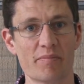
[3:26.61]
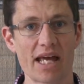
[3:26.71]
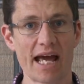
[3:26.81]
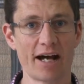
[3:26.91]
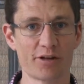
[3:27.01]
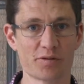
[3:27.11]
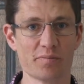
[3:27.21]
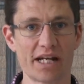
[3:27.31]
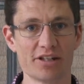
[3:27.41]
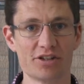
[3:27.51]
how to
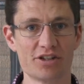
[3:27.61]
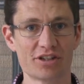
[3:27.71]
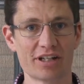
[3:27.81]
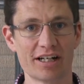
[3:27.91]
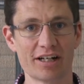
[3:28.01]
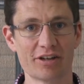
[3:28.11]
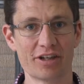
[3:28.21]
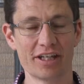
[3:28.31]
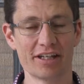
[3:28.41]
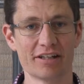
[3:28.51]
manage
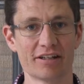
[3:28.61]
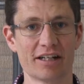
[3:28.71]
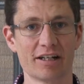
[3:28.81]
their